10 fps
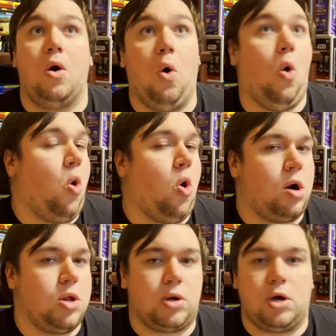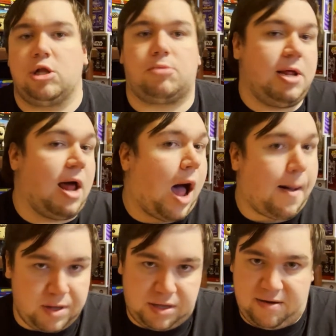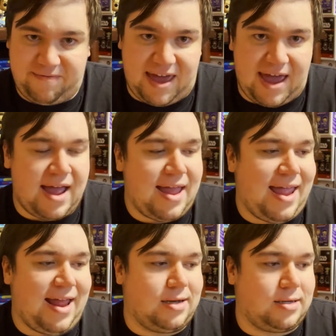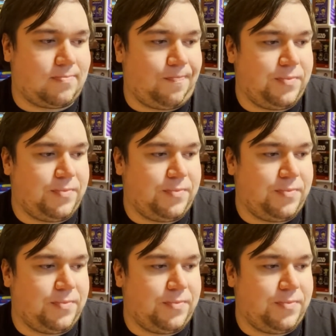Or you can go the complete opposite of that and